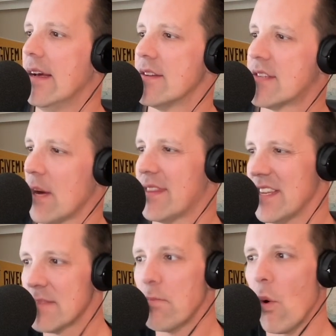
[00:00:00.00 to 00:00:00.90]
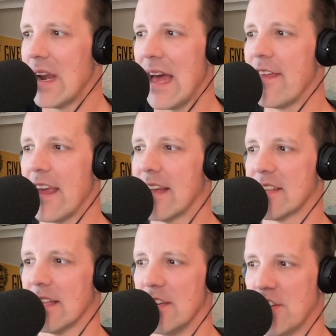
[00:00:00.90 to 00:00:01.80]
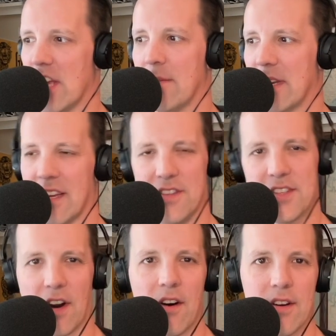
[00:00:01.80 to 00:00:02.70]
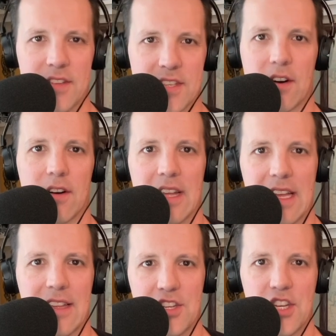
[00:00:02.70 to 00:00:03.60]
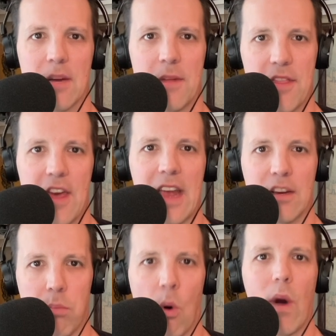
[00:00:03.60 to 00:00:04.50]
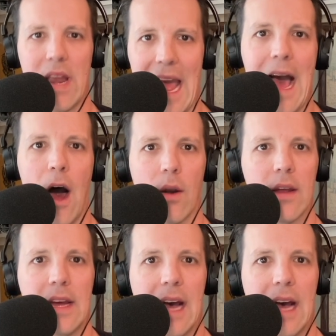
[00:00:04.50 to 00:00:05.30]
So at this point, I think it's a legitimate concern and certainly a legitimate thing to point out.